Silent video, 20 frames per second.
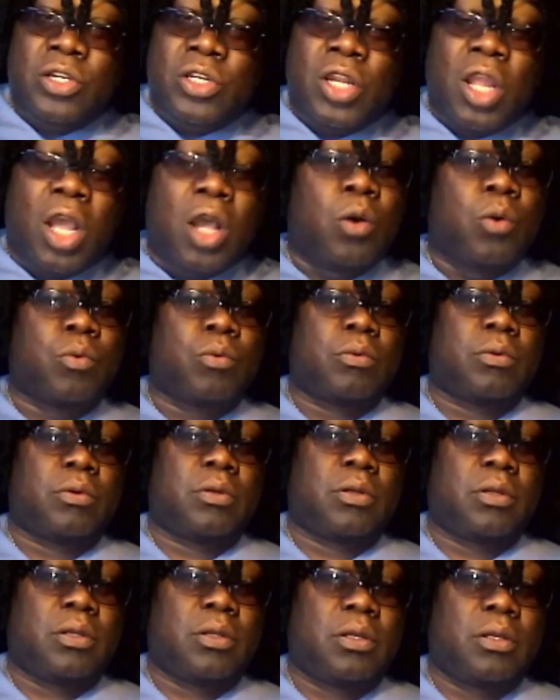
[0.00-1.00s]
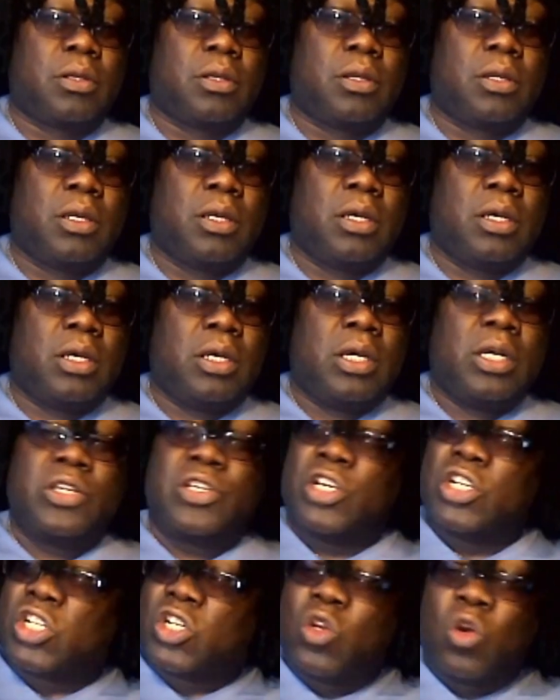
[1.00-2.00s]
No.
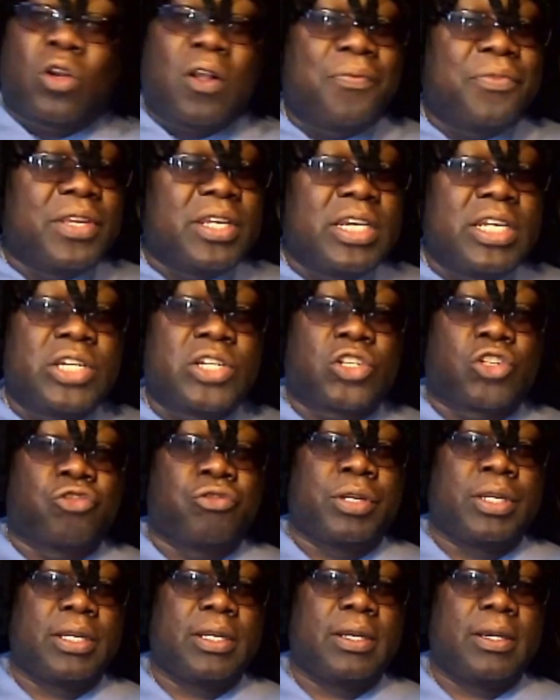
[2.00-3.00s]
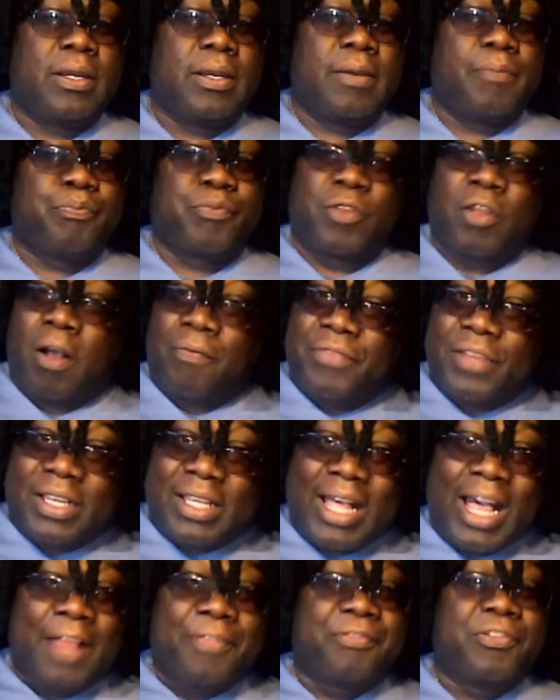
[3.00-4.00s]
Just look at the history of
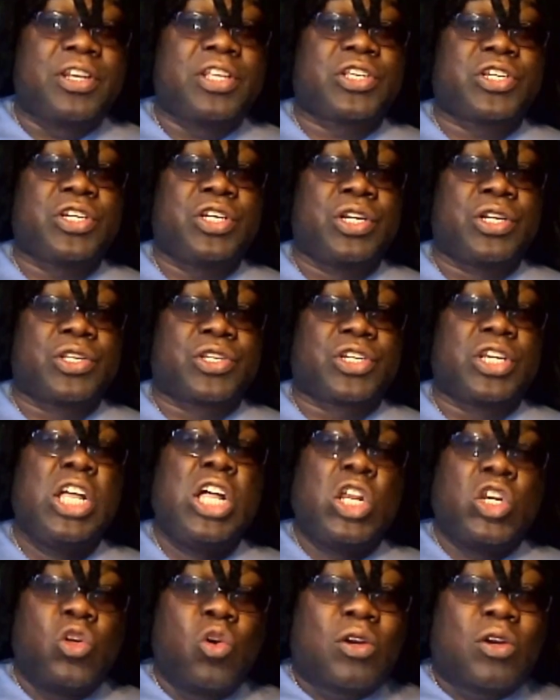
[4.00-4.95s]
the Catholic Church.